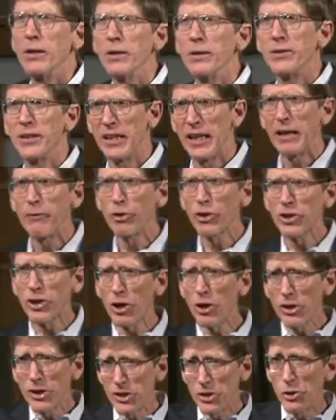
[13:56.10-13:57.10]
Did it ever
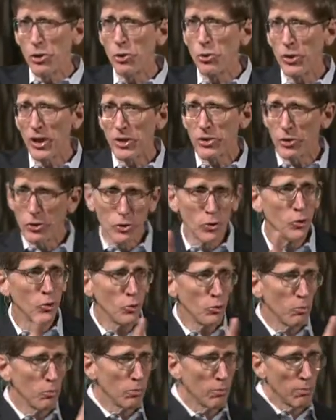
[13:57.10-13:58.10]
occur to you that
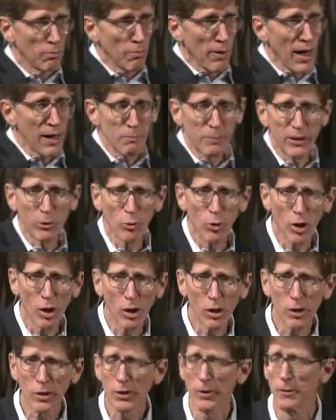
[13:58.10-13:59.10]
you might be
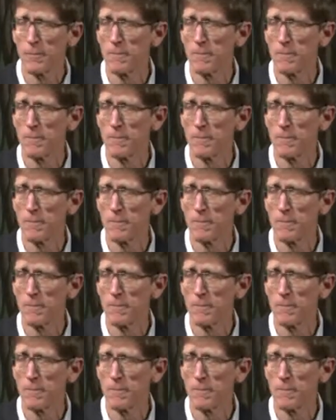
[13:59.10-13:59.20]
wrong?